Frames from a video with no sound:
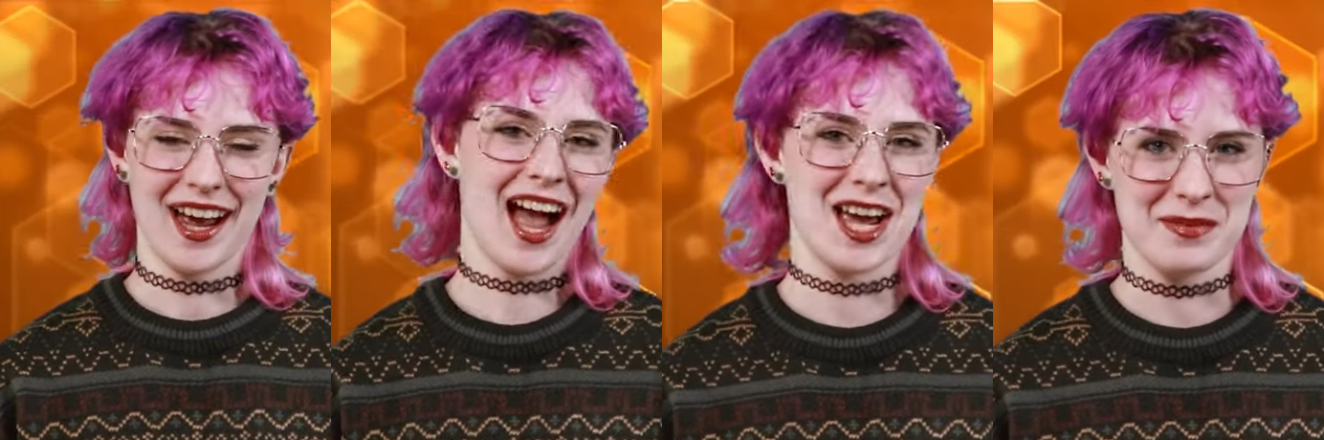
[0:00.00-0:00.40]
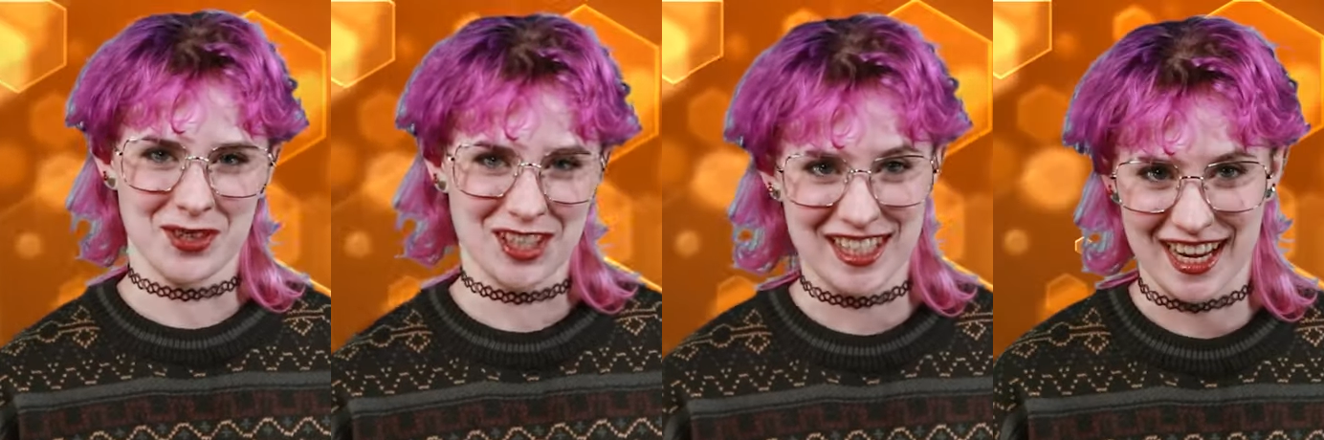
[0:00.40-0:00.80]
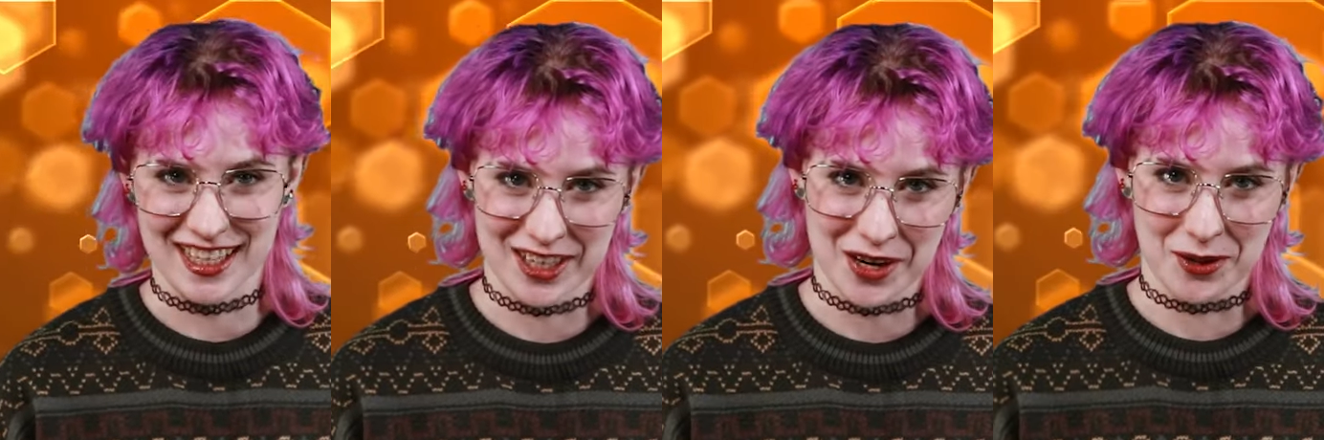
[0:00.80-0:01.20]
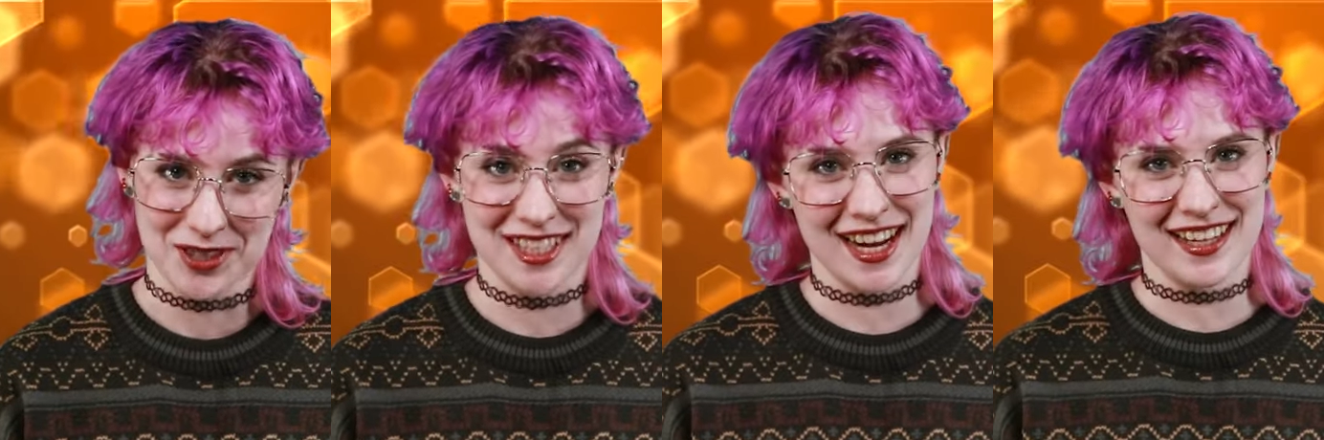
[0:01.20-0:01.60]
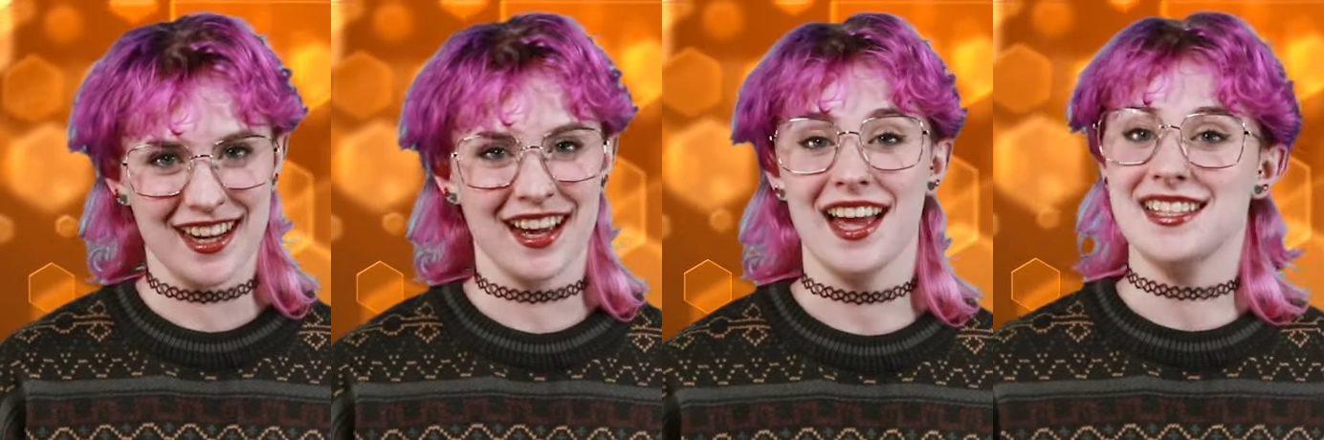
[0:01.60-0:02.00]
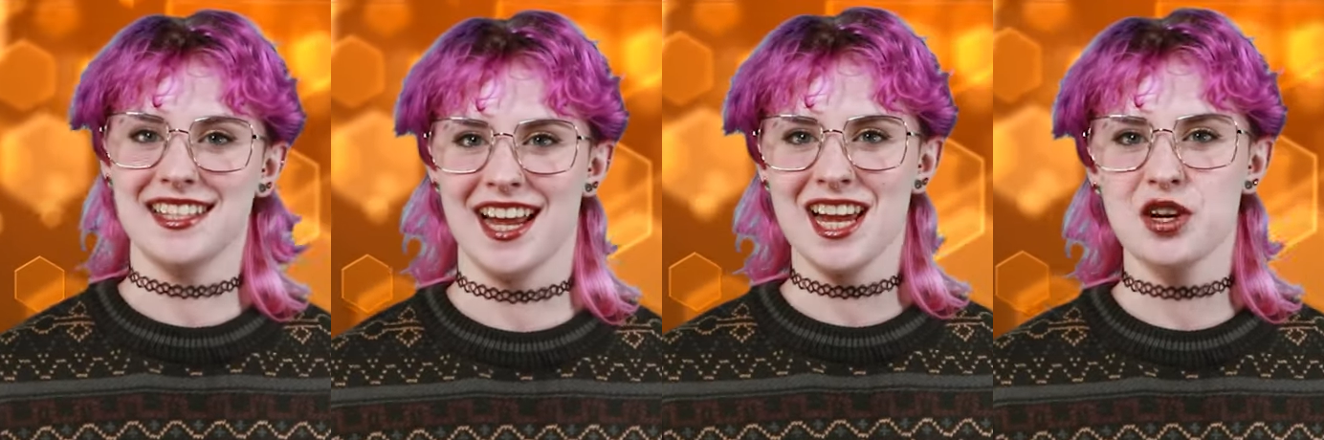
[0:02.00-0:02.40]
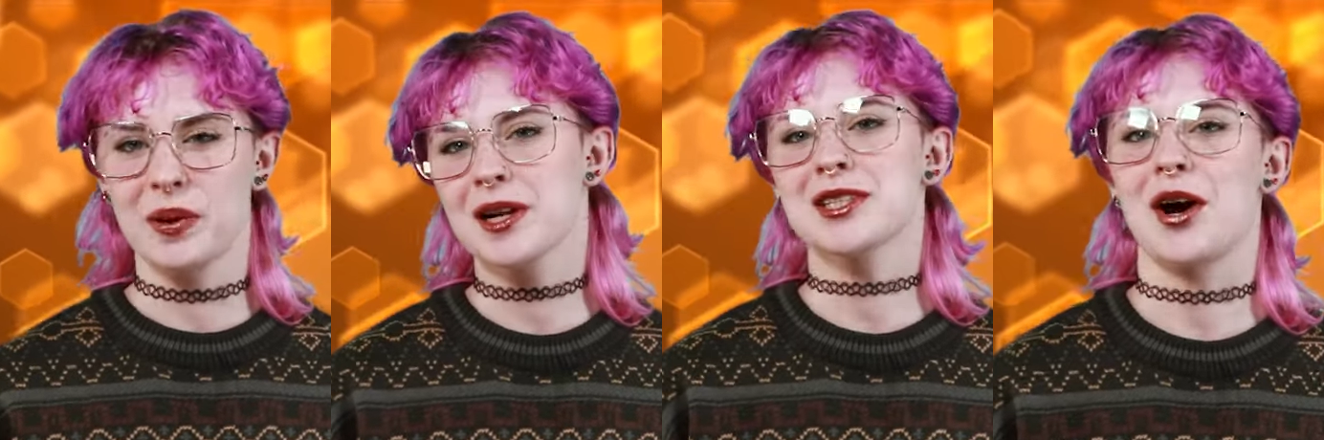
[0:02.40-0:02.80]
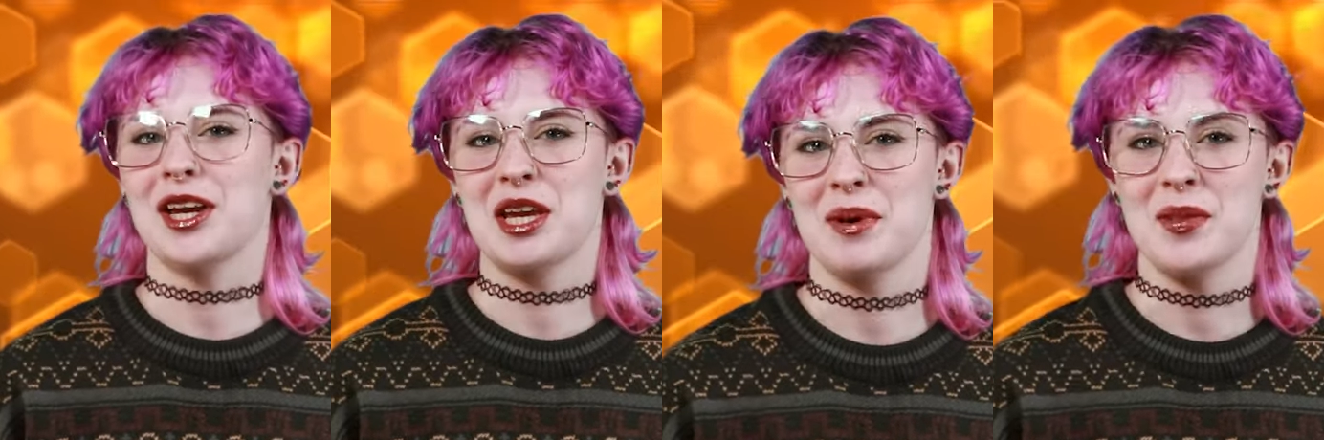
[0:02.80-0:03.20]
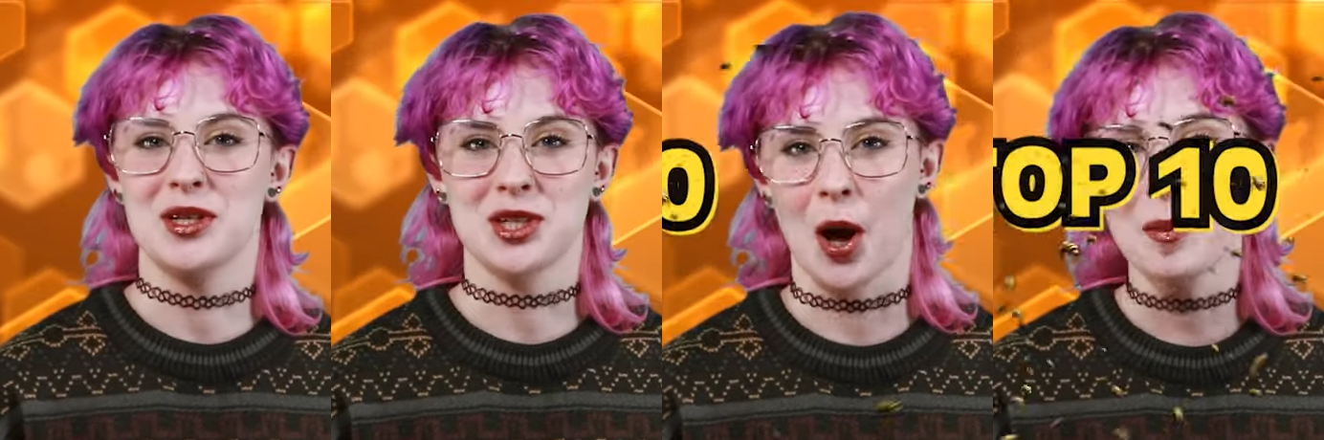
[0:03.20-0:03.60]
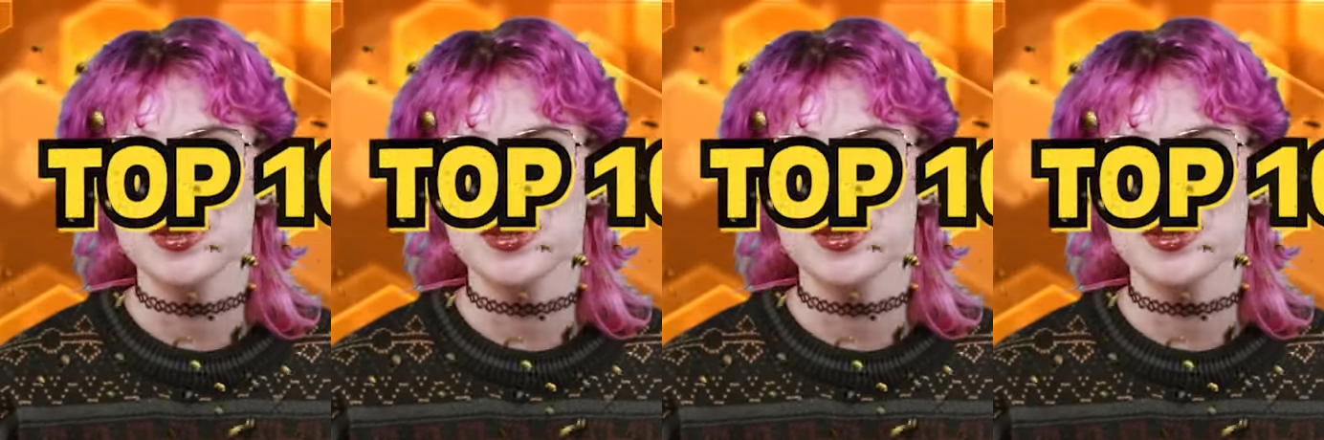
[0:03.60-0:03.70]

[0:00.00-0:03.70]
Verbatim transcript: I am your stand-in host, Dayna, and today we are talking about the top